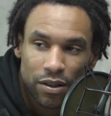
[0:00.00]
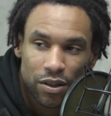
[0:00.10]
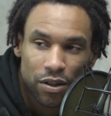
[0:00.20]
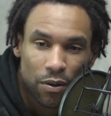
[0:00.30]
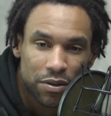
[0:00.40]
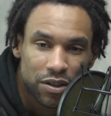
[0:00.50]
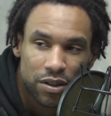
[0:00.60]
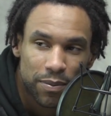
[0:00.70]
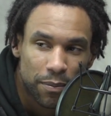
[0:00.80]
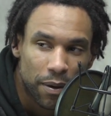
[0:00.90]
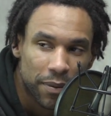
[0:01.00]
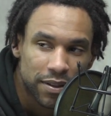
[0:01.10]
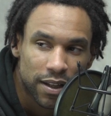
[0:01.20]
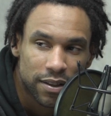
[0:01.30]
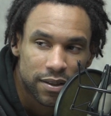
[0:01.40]
She's been by my
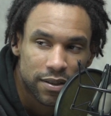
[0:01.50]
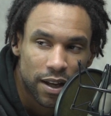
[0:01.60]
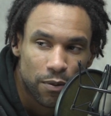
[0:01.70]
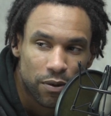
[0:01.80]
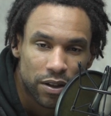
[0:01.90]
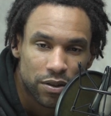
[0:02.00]
side since day one.